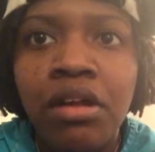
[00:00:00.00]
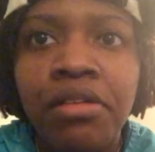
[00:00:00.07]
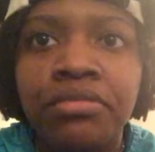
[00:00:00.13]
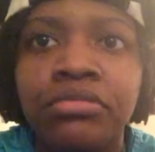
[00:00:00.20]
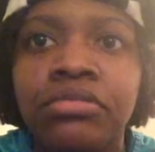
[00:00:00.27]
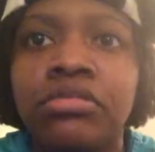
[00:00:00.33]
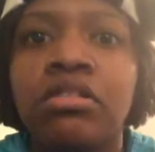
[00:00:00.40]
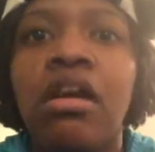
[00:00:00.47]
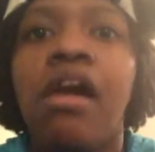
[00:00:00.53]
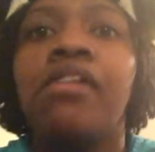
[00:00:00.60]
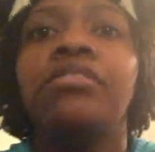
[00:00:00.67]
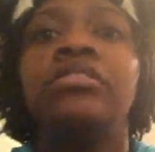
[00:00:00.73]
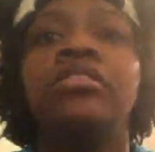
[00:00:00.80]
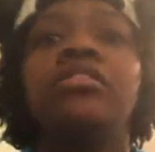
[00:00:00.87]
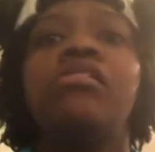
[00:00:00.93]
You can't
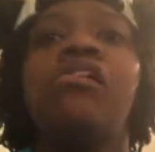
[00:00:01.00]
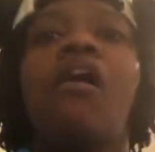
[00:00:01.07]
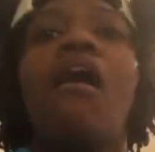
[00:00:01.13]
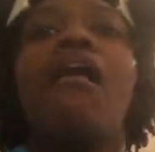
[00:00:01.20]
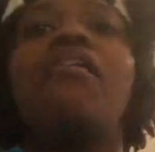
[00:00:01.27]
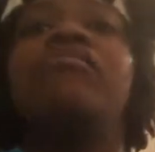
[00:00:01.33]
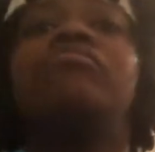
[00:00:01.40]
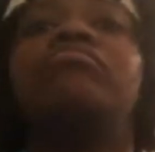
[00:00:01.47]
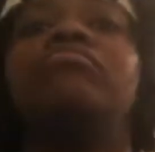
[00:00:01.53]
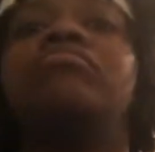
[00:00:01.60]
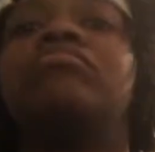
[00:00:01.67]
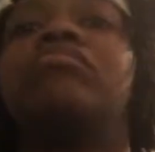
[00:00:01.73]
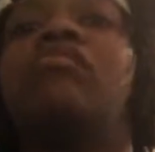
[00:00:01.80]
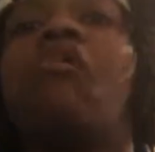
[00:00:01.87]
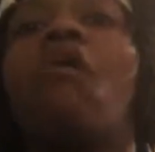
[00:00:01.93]
diss me, what? your
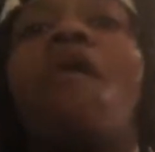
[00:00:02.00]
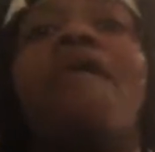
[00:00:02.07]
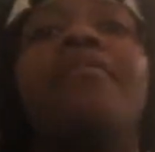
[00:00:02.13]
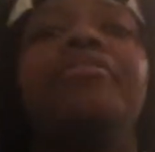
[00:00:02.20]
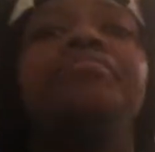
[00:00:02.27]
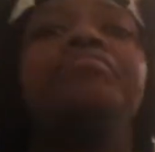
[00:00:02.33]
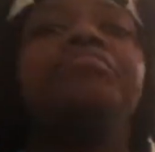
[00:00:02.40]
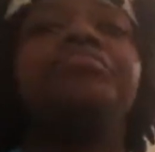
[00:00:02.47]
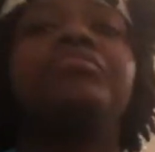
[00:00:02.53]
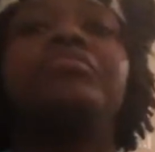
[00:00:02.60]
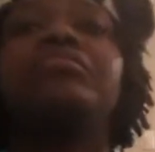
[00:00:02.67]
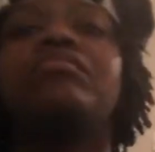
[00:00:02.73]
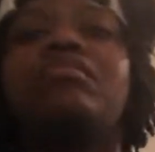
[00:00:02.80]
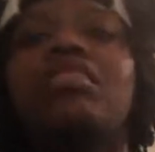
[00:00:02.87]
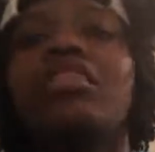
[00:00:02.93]
pocket's empty. What?
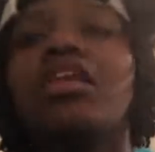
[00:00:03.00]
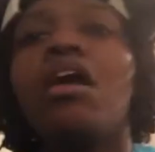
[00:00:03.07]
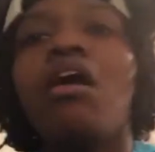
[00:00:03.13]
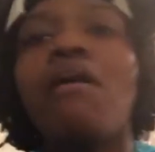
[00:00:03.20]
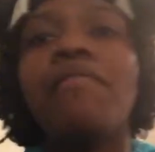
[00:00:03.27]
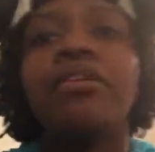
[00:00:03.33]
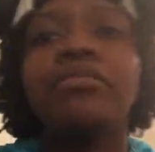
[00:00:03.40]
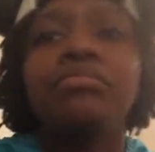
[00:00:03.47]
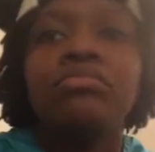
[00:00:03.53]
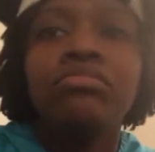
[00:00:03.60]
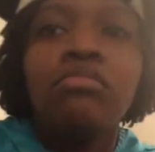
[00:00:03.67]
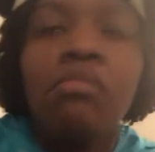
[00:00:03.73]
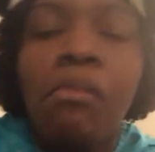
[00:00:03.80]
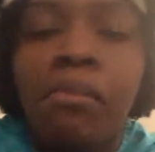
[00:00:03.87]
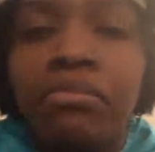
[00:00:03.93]
Say he miss me,
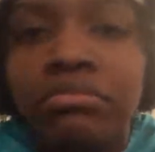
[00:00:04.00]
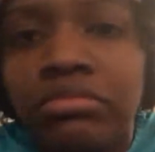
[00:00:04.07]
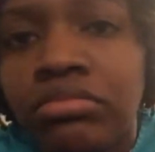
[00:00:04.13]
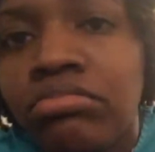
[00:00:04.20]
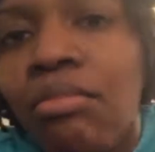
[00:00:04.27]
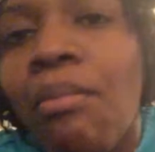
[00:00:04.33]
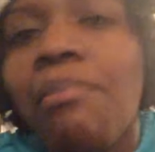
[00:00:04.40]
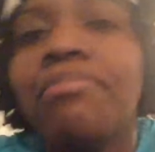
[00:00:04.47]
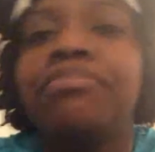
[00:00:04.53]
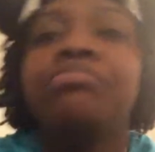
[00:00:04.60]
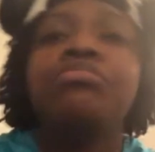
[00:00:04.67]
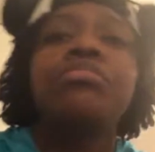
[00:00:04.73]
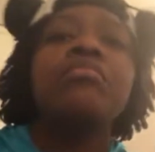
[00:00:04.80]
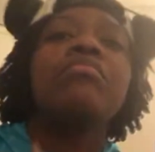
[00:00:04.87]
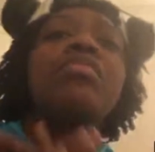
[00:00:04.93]
but I'm too busy.